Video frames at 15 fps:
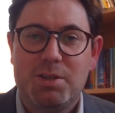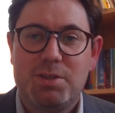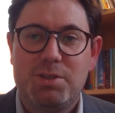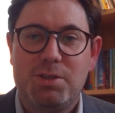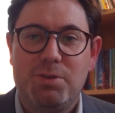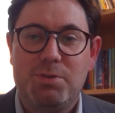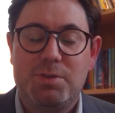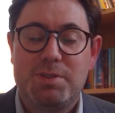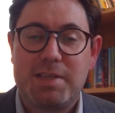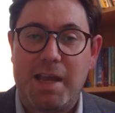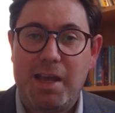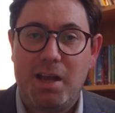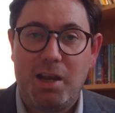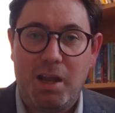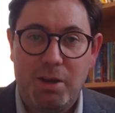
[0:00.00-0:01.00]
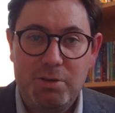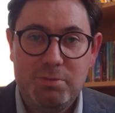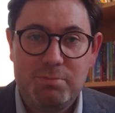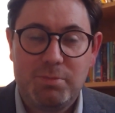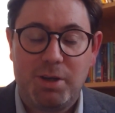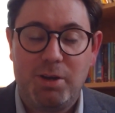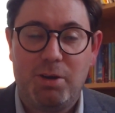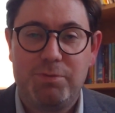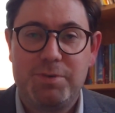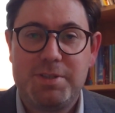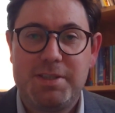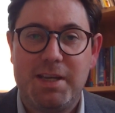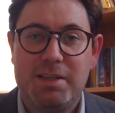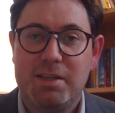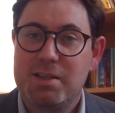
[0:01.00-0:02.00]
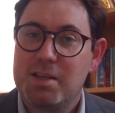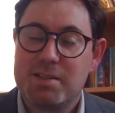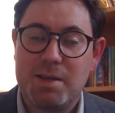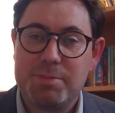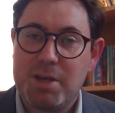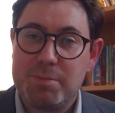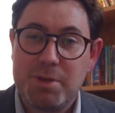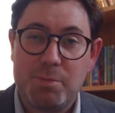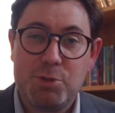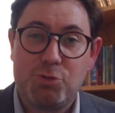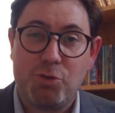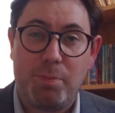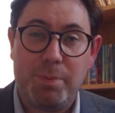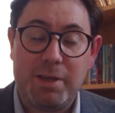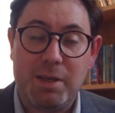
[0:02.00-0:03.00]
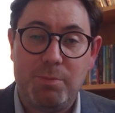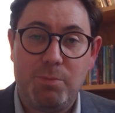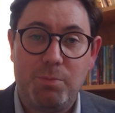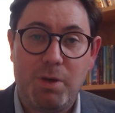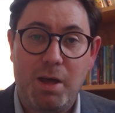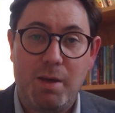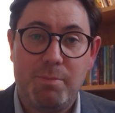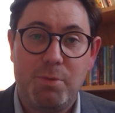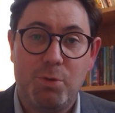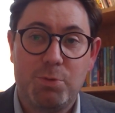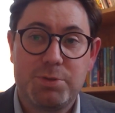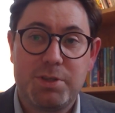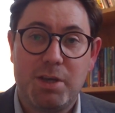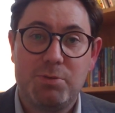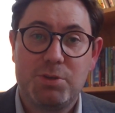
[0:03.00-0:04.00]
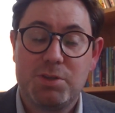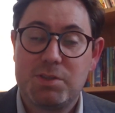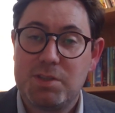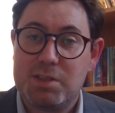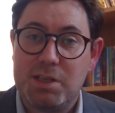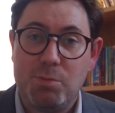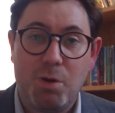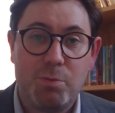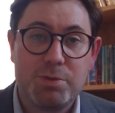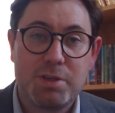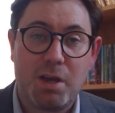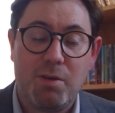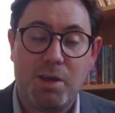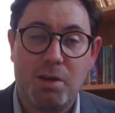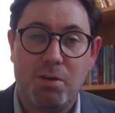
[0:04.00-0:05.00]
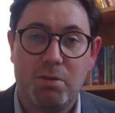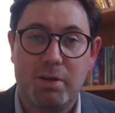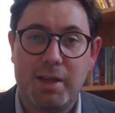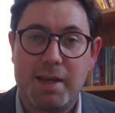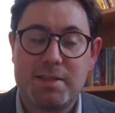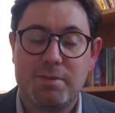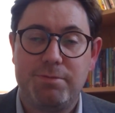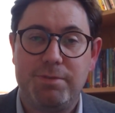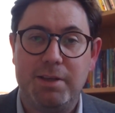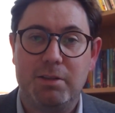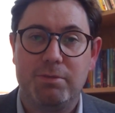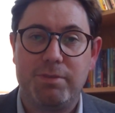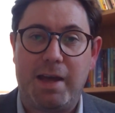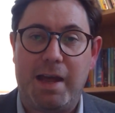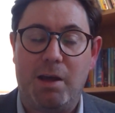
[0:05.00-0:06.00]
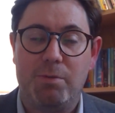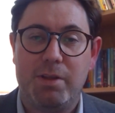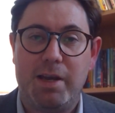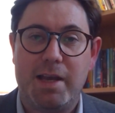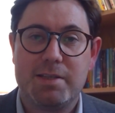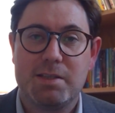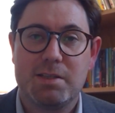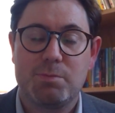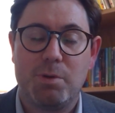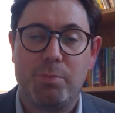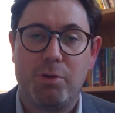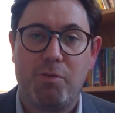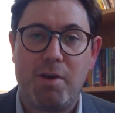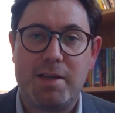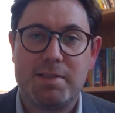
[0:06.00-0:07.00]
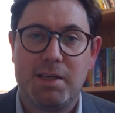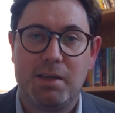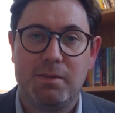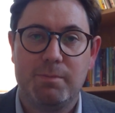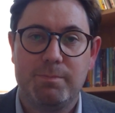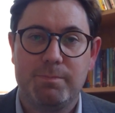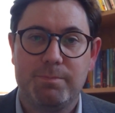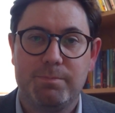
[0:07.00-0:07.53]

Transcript: to say hello, I often did. And sometimes I was dropping in also just to see what was going on and get a feel for how the lessons were progressing.